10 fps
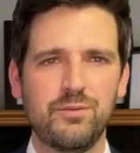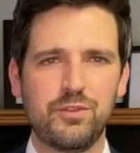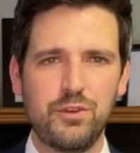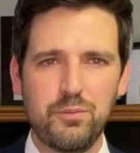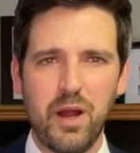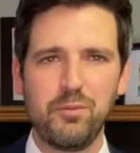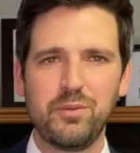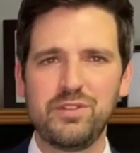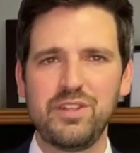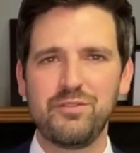So you
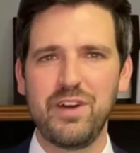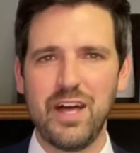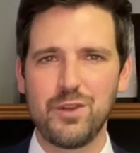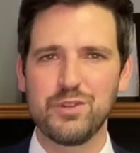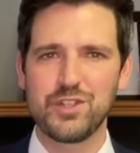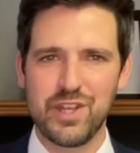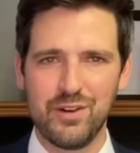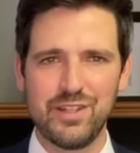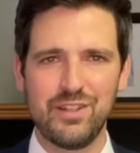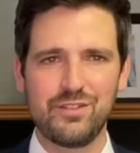probably see the value in
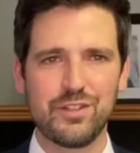sharing these